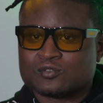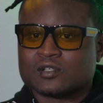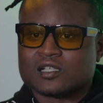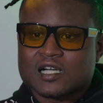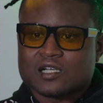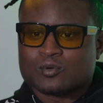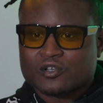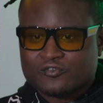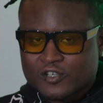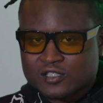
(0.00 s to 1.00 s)
do a lot of
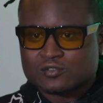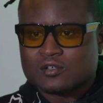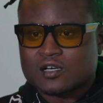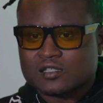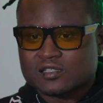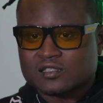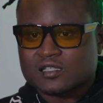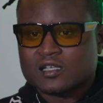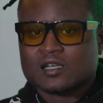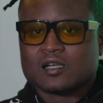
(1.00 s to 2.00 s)
work for New Orleans.
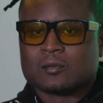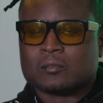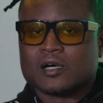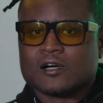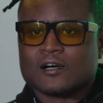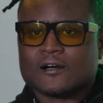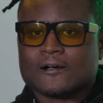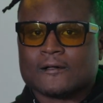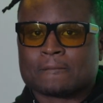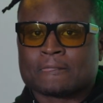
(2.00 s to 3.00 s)

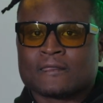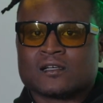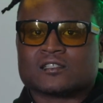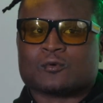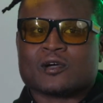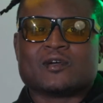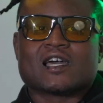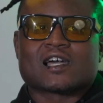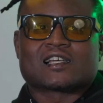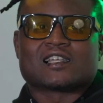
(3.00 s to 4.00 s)
But the way we
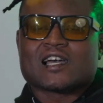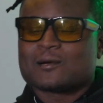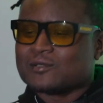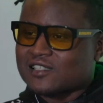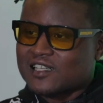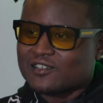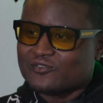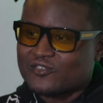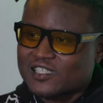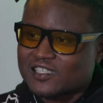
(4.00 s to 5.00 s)
had collab was kind of
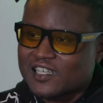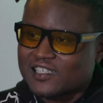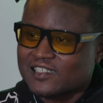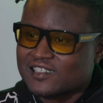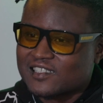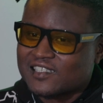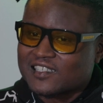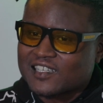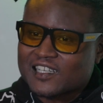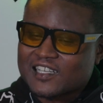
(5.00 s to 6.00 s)
funny. Like
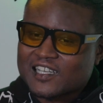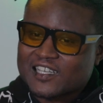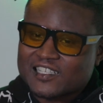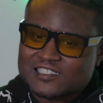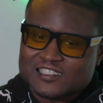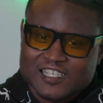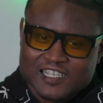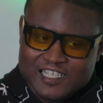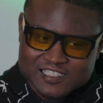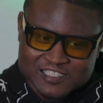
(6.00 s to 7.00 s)
I had just
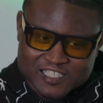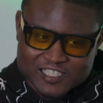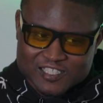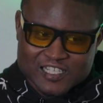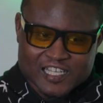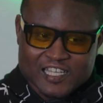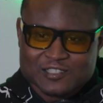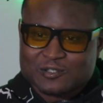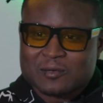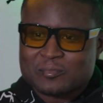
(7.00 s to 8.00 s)
got out of jail. I ain't
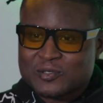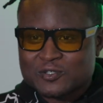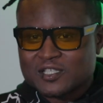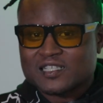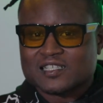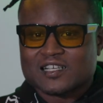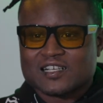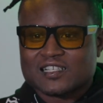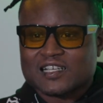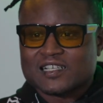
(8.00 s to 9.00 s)
had no computer and
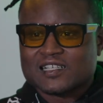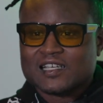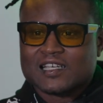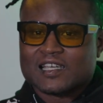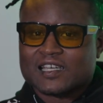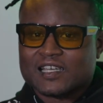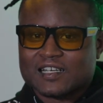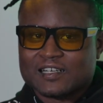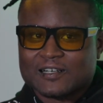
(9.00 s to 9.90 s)
all that. And